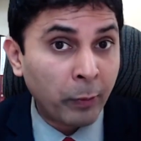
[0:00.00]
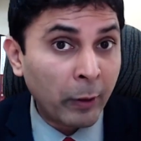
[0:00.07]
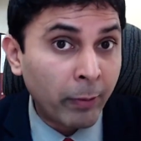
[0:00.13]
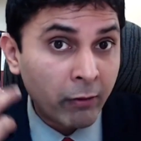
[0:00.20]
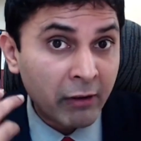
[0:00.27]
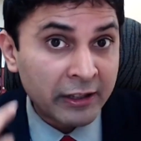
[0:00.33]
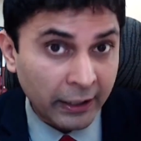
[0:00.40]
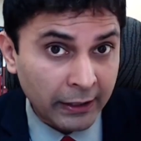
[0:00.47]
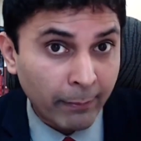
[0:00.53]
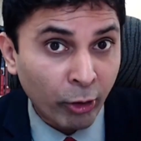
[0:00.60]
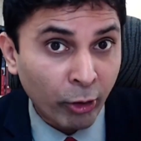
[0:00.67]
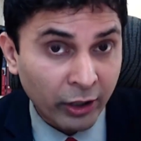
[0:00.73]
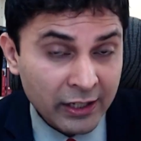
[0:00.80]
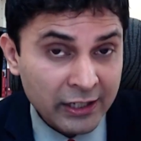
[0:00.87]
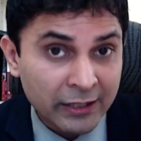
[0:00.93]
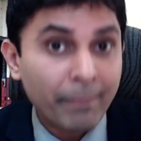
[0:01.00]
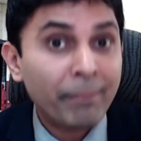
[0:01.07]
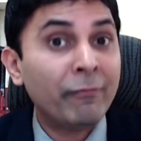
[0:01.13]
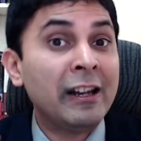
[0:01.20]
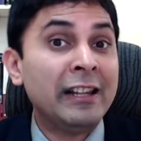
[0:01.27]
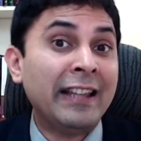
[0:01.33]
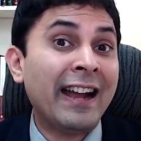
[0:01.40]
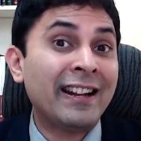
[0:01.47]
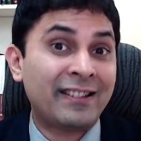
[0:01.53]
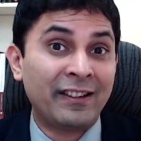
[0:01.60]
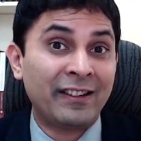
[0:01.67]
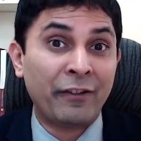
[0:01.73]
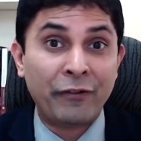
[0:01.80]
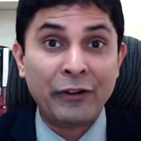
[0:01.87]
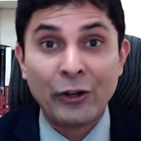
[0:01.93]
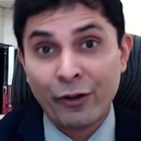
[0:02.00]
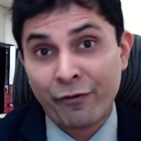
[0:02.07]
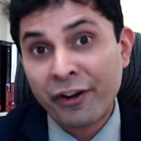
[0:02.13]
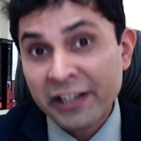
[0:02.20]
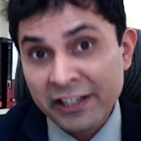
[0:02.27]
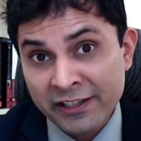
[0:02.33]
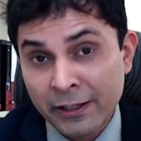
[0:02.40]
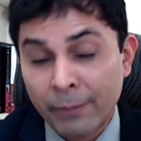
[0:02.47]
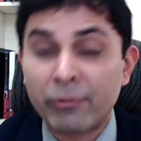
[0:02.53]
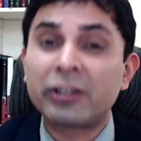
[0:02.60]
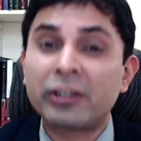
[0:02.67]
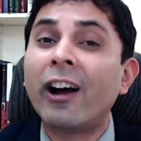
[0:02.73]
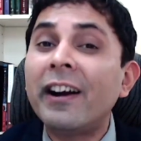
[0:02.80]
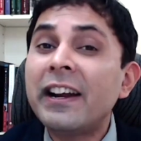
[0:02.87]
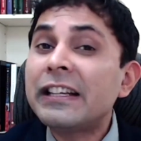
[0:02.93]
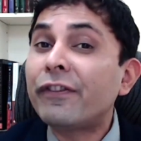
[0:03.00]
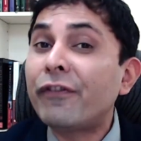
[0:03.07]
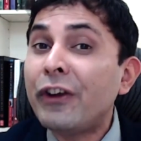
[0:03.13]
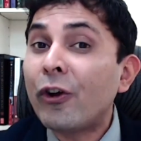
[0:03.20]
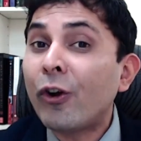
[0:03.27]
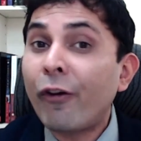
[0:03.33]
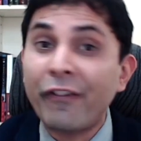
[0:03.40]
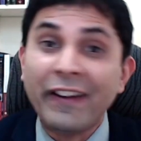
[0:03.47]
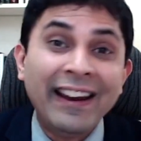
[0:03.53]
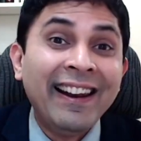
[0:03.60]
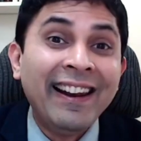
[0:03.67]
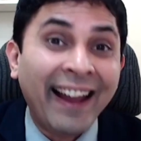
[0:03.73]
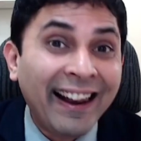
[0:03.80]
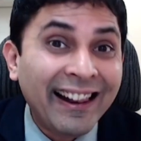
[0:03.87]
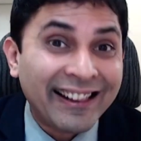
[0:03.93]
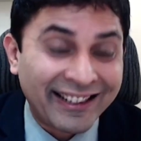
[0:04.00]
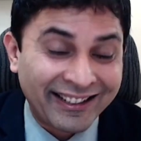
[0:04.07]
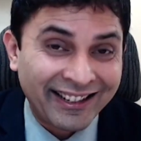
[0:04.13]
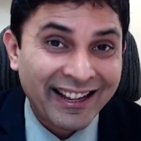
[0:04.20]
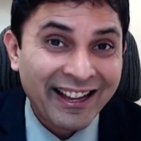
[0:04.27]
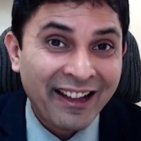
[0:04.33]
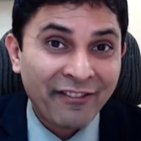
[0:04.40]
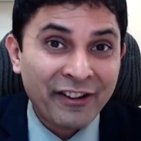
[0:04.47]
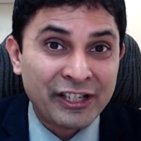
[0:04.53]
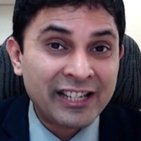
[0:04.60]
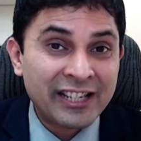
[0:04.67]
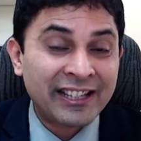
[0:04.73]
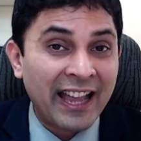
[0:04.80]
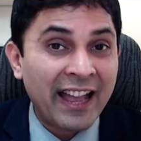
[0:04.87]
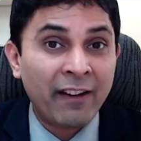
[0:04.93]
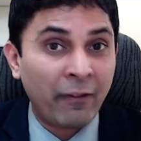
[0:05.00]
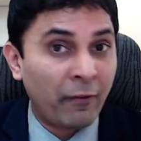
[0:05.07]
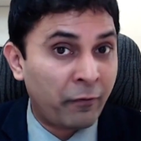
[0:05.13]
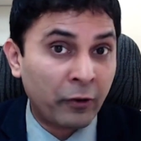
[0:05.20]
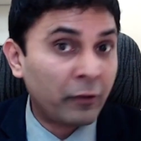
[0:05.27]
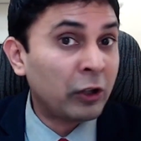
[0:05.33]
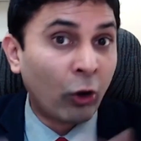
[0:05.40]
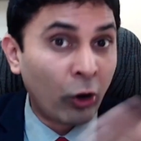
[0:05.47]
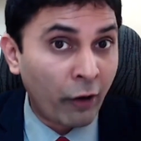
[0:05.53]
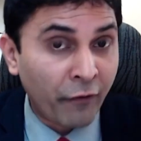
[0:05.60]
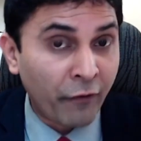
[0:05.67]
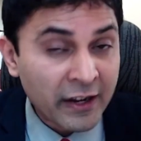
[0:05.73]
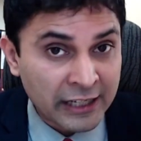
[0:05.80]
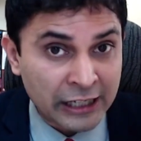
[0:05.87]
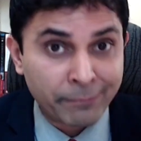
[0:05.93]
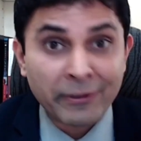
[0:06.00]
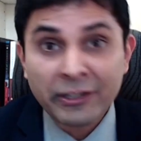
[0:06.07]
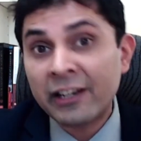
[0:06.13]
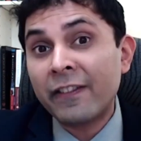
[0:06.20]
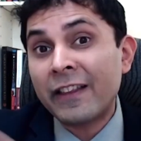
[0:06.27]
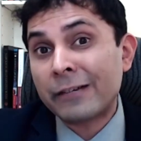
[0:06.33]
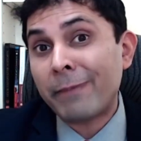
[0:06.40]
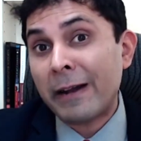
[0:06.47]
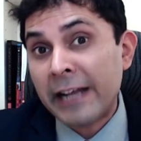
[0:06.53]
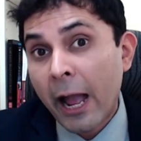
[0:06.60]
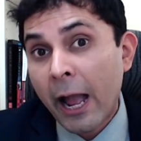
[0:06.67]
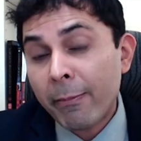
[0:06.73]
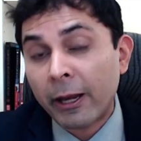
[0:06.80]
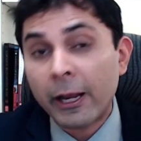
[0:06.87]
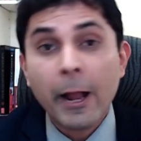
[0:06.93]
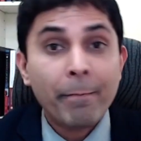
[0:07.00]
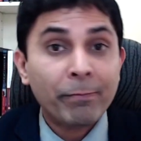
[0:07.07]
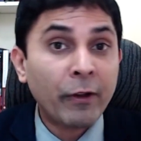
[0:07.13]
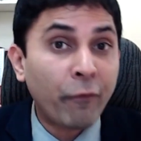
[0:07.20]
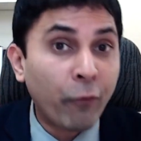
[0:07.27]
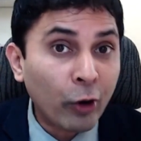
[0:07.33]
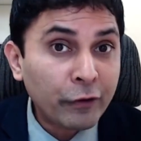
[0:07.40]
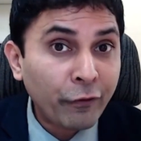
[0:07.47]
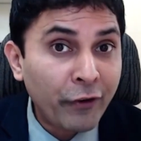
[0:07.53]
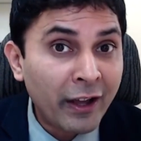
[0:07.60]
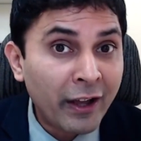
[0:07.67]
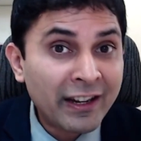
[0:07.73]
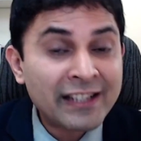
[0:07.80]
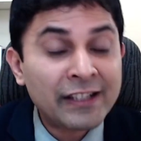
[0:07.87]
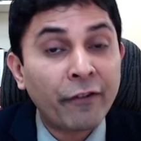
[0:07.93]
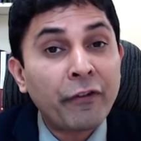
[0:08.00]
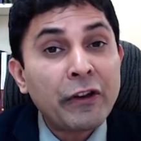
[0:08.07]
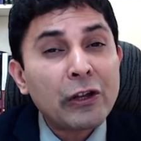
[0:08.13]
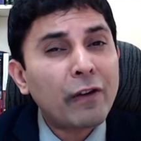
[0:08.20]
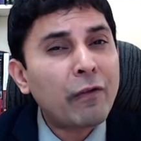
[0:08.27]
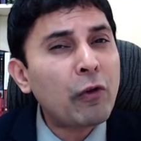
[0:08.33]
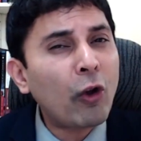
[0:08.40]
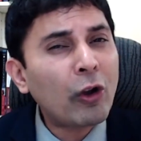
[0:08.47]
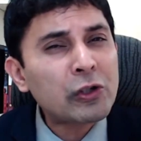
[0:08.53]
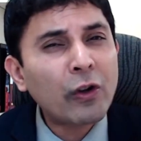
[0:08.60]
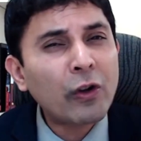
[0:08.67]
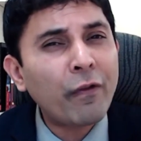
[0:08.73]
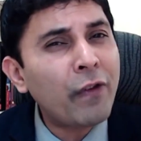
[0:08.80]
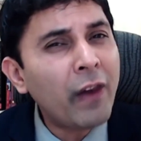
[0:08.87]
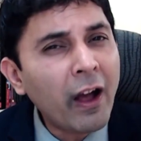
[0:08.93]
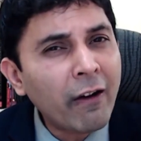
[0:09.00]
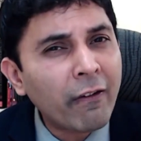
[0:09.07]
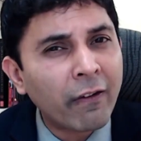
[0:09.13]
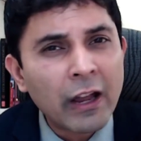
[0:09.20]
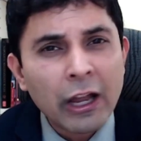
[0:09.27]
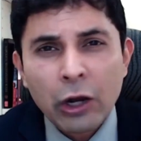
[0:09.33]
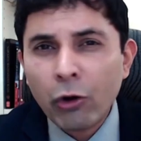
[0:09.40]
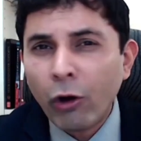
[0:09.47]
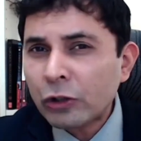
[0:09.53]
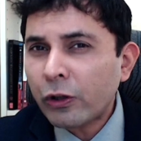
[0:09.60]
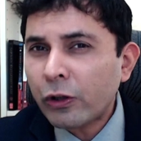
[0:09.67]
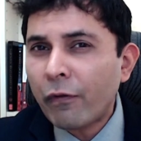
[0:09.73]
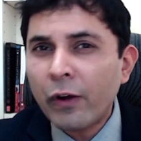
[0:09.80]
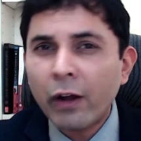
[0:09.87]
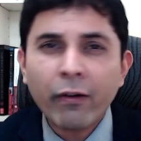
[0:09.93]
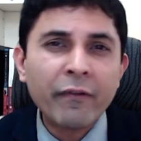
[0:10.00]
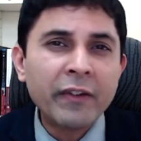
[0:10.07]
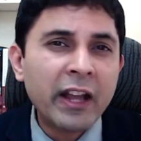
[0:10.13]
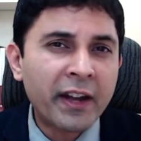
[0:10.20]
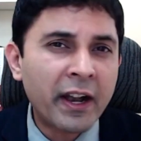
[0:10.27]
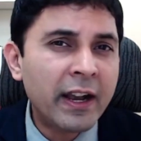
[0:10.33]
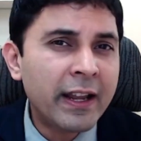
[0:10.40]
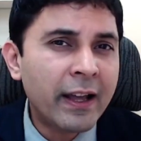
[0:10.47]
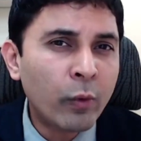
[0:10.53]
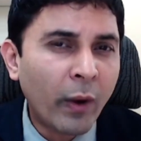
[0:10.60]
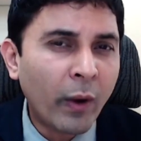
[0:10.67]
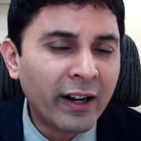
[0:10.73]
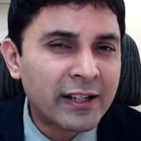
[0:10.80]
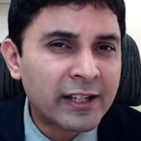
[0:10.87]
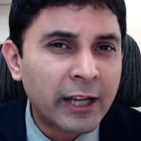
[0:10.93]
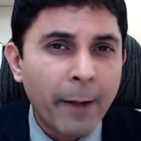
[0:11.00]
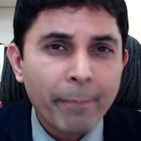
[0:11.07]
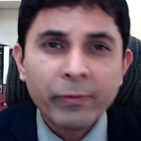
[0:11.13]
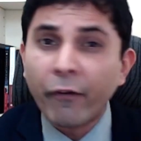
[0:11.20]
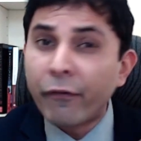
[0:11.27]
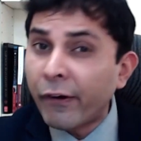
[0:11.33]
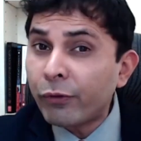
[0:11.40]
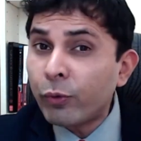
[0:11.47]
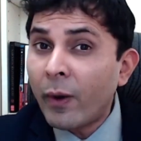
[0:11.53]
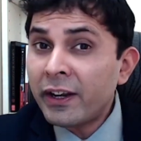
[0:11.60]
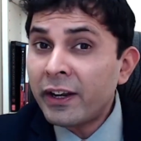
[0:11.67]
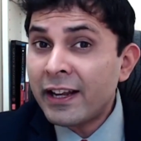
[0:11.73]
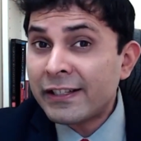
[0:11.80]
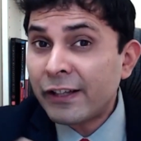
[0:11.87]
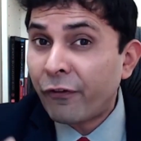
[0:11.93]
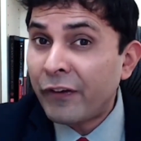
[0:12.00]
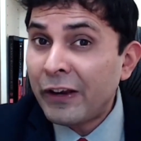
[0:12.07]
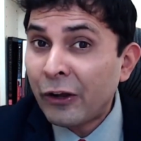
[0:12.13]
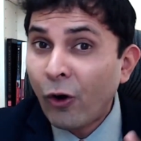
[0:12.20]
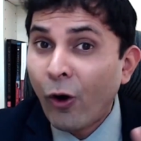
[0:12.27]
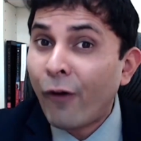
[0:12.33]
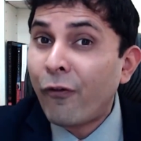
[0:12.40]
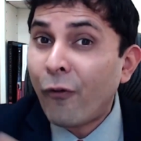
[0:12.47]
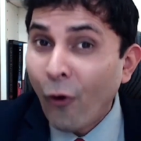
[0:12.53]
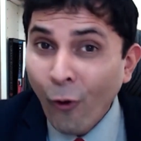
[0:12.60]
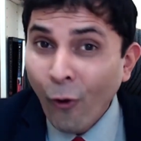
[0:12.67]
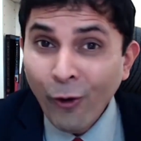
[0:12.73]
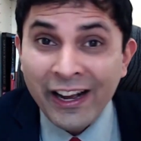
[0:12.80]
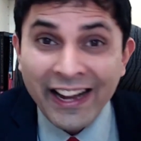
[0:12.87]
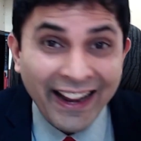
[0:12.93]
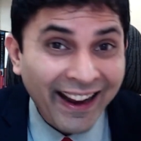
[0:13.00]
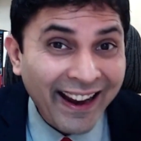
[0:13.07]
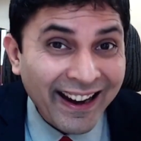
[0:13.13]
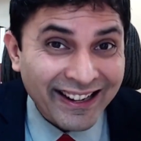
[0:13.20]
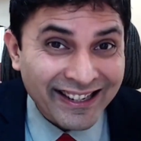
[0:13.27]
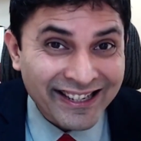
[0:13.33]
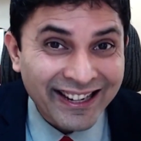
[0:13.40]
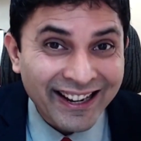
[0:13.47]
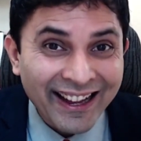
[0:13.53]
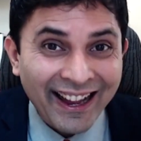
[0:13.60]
people will think about us? Well, that's the fear of criticism. The third is fear of ill health, which is there with all of us, especially in this pandemic. The fourth fear is the fear of loss of love of near and dear ones. The fifth one is the fear of old age.